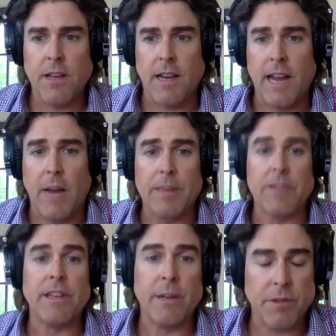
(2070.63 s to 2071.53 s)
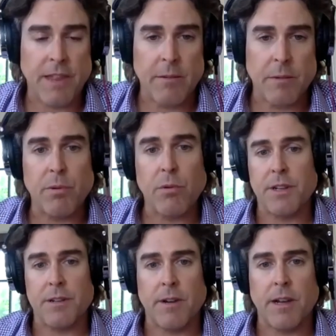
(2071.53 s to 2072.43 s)
And now we lead with that
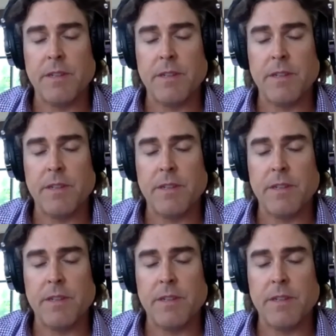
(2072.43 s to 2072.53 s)
reporting, right?